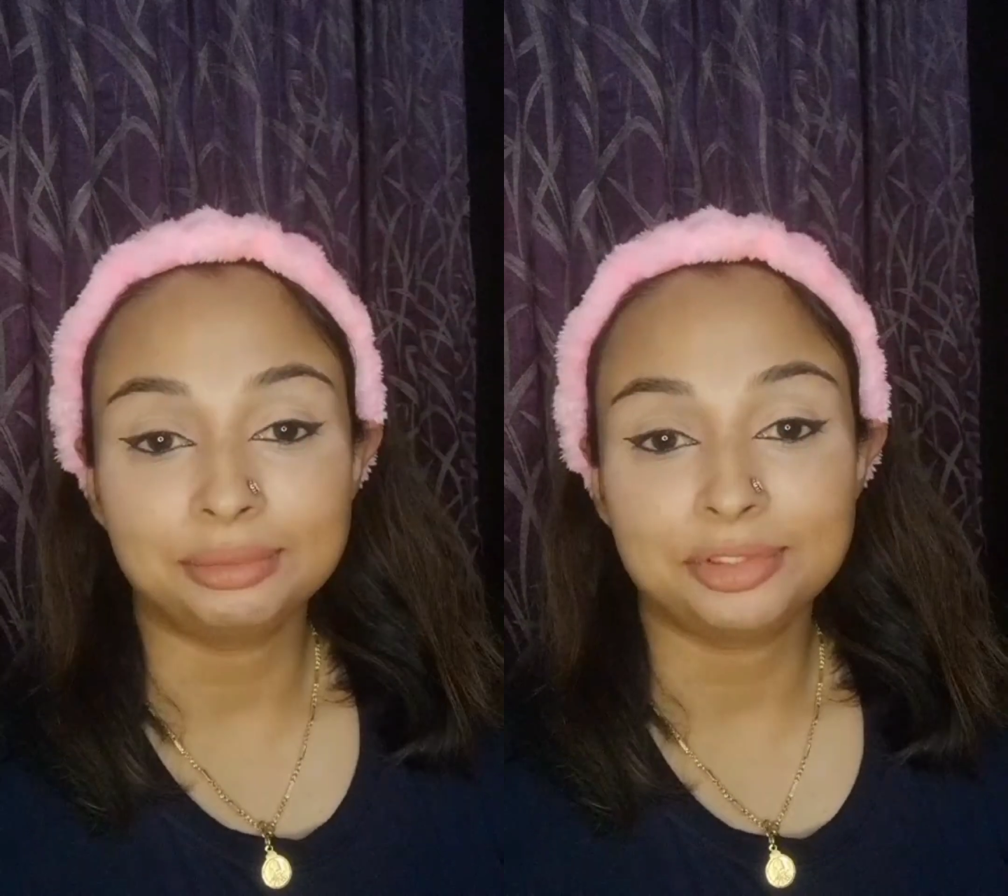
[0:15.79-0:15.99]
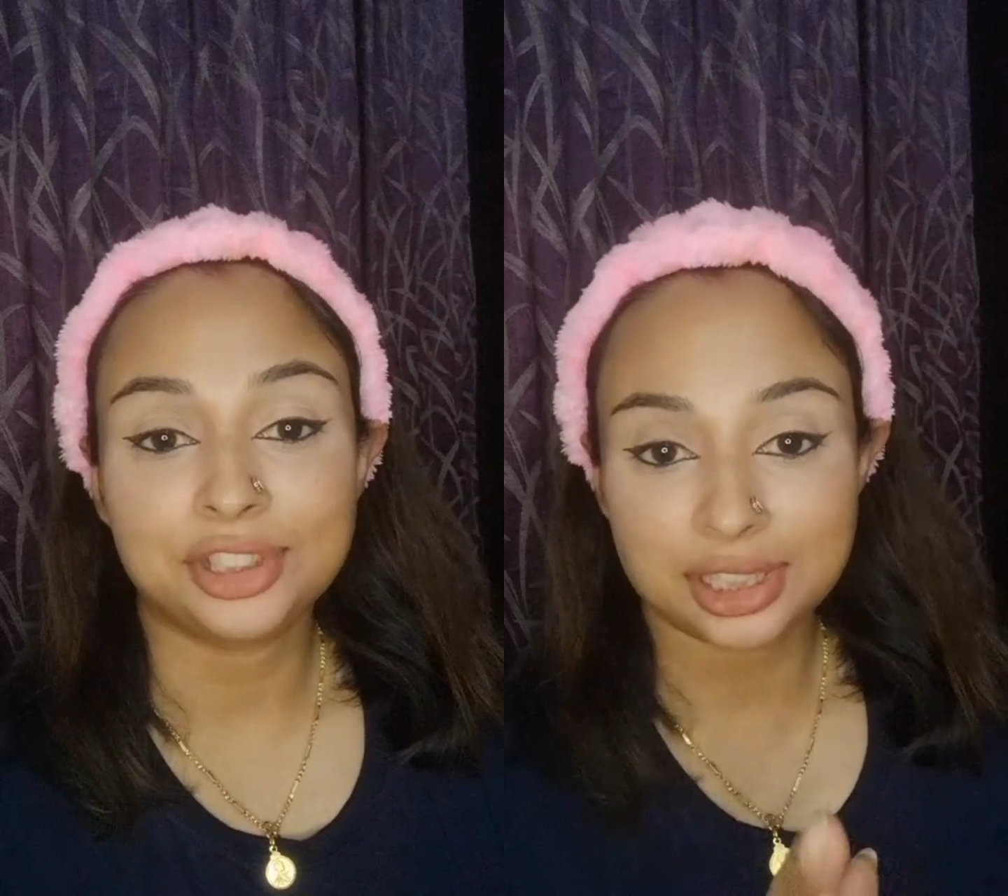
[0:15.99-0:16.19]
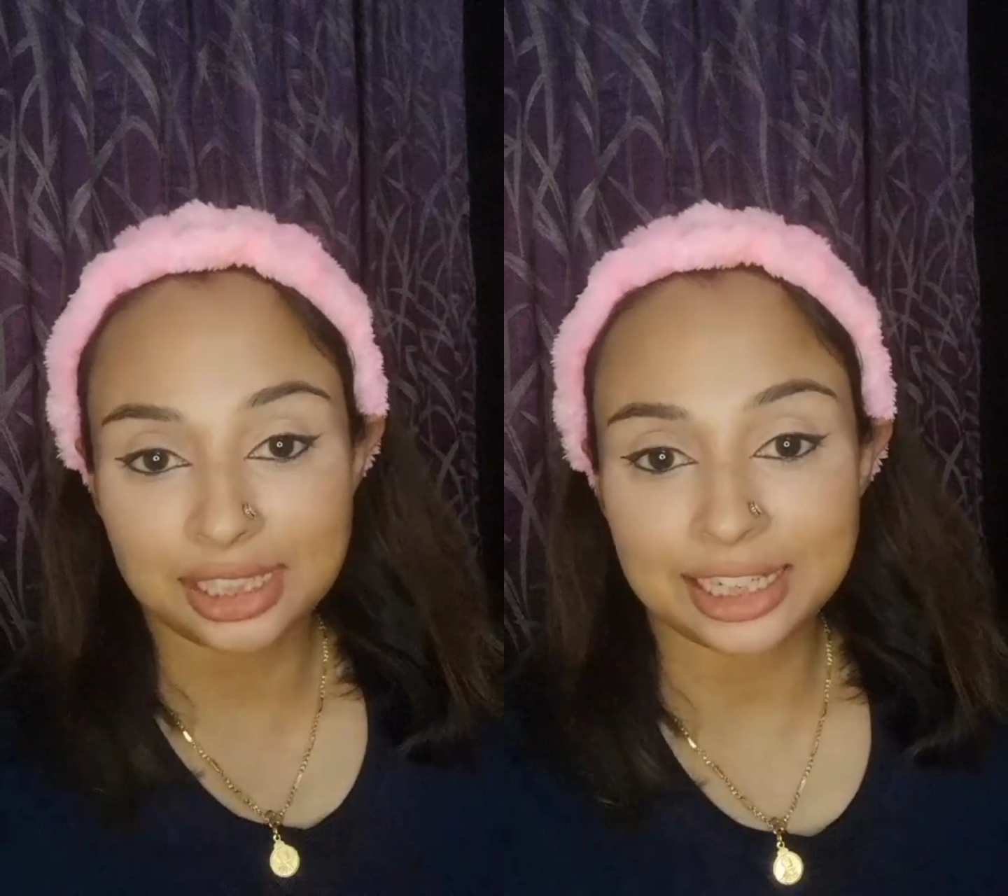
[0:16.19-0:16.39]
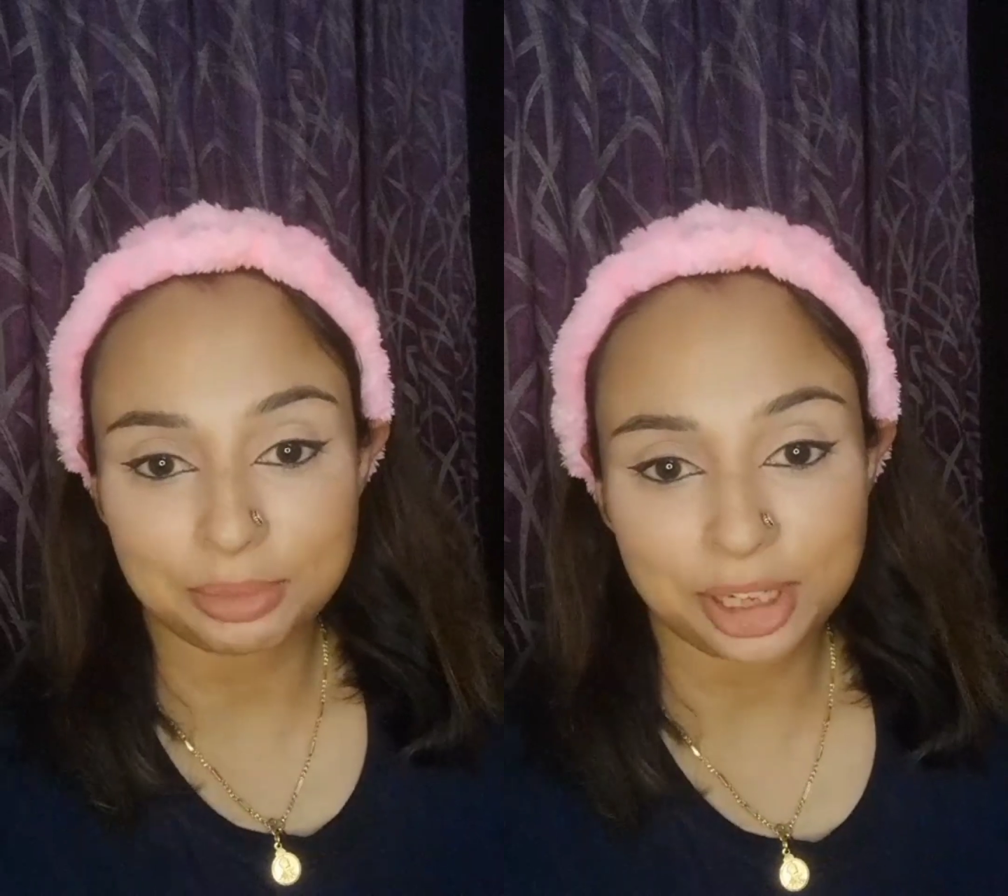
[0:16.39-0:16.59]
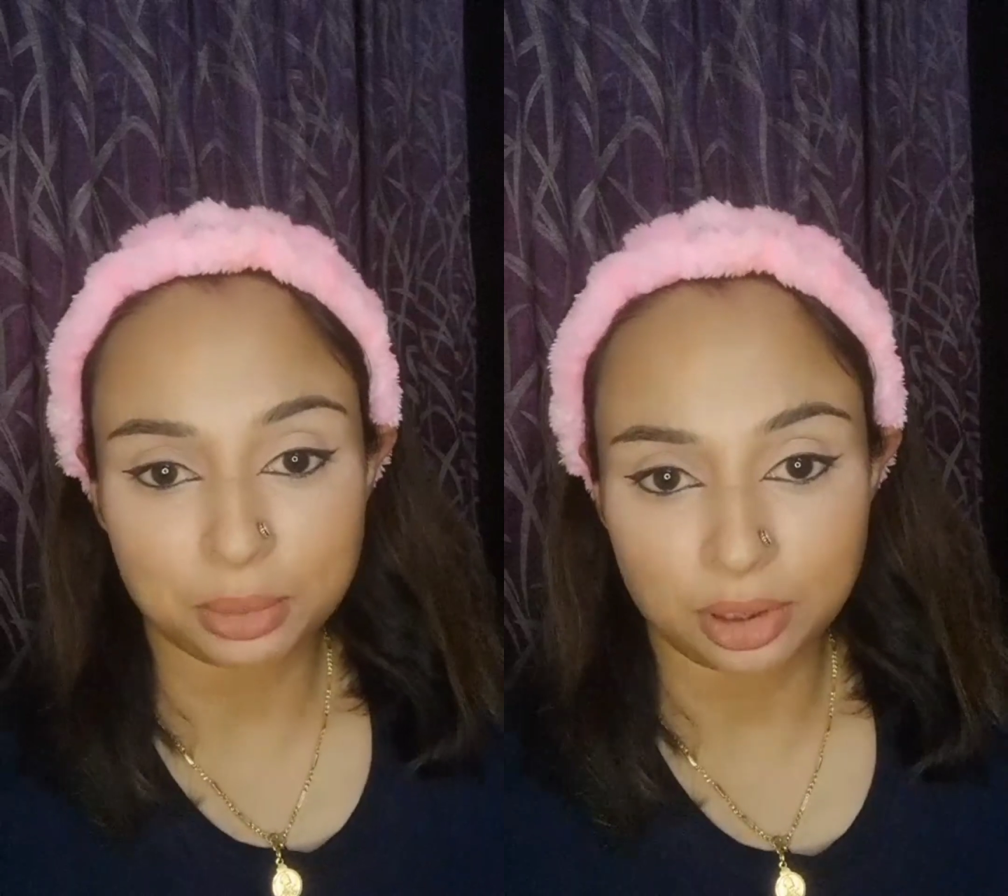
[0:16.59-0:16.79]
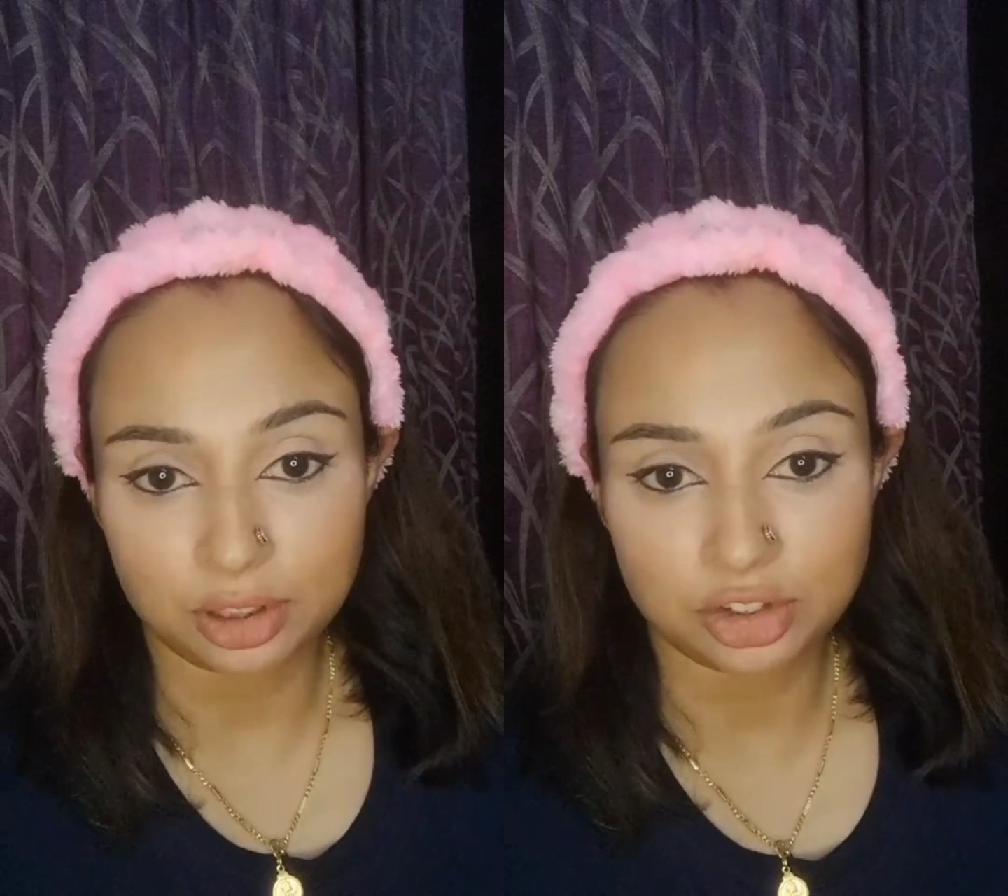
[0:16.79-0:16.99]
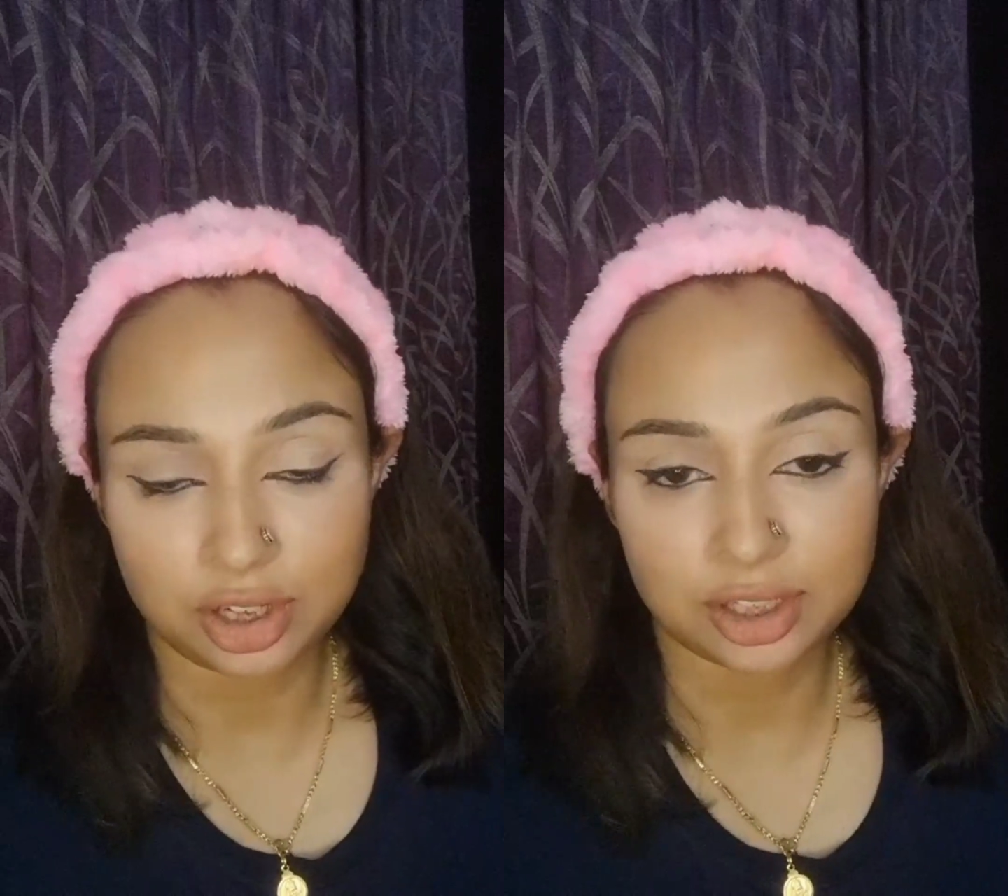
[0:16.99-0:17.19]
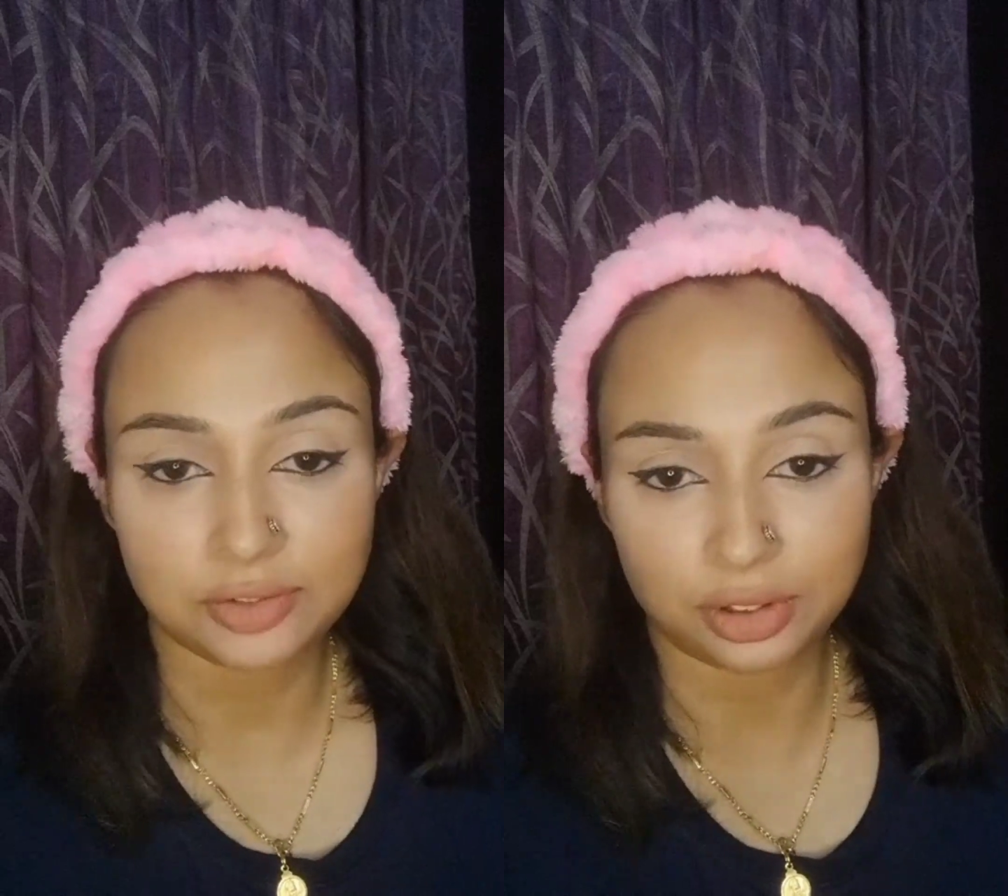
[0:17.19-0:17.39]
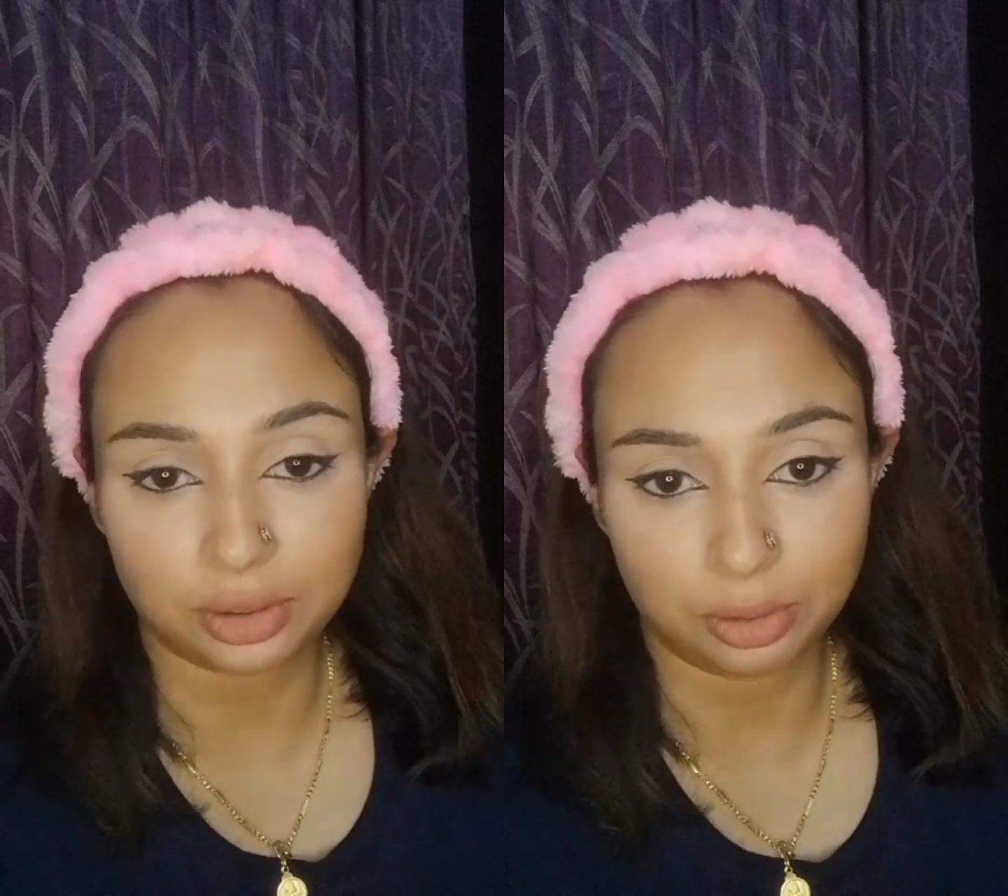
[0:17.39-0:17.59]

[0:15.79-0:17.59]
Firstly, let me apologize for